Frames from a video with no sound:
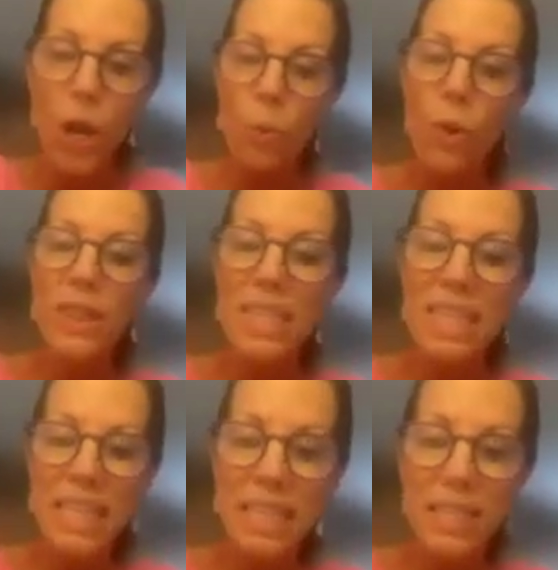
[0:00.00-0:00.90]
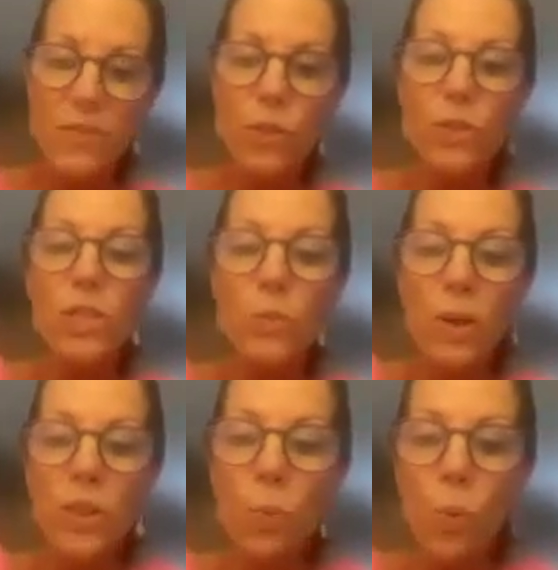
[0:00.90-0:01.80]
what the needs versus
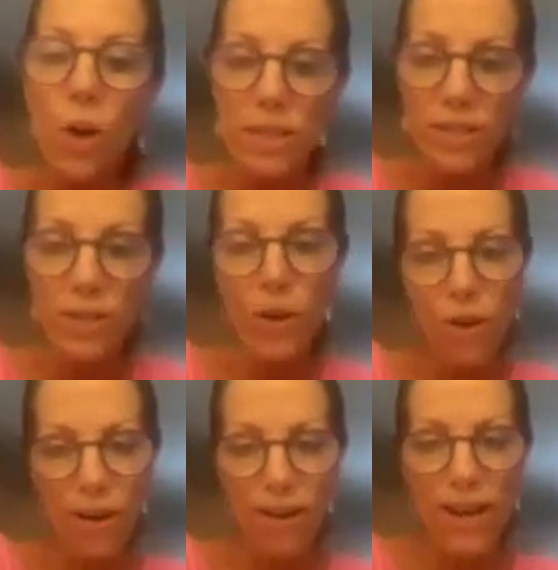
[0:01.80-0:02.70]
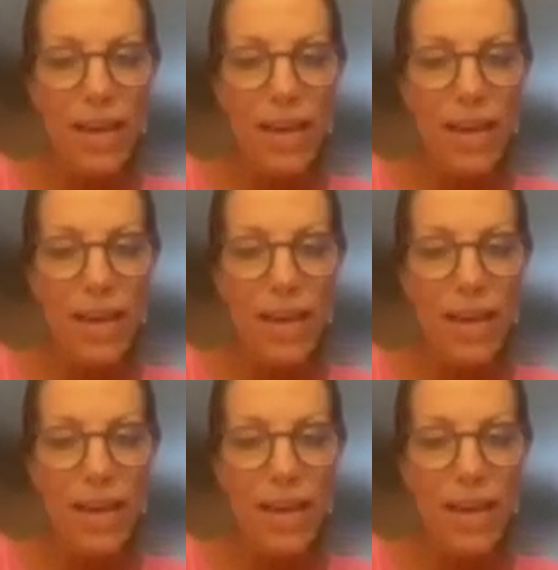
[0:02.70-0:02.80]
what the wants are.